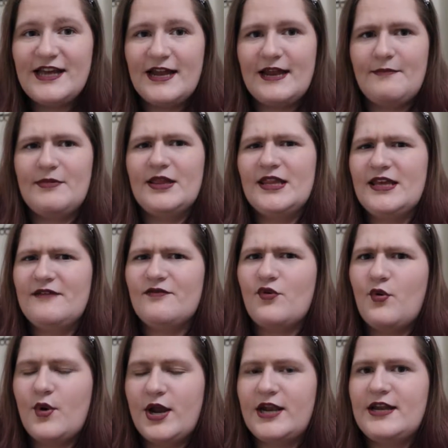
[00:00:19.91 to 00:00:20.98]
and I believe
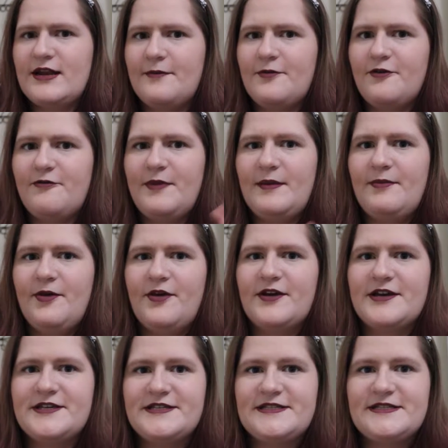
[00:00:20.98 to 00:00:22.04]
quite a number of people,
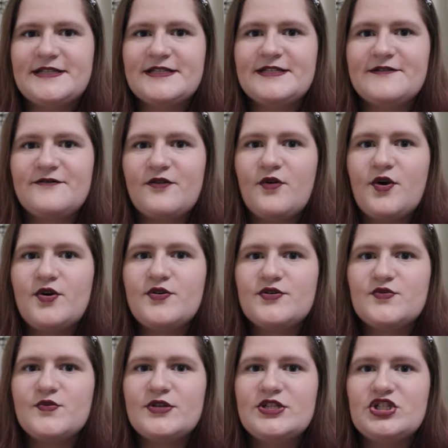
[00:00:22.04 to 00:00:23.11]
because Six of
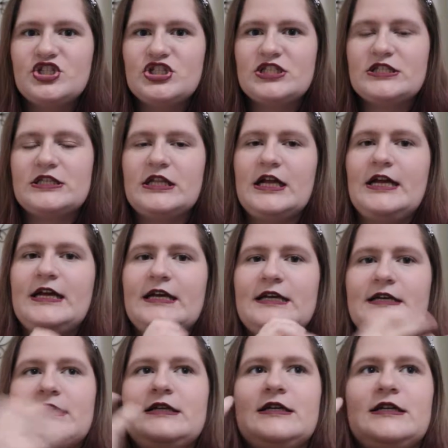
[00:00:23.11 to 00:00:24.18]
Crows was just like...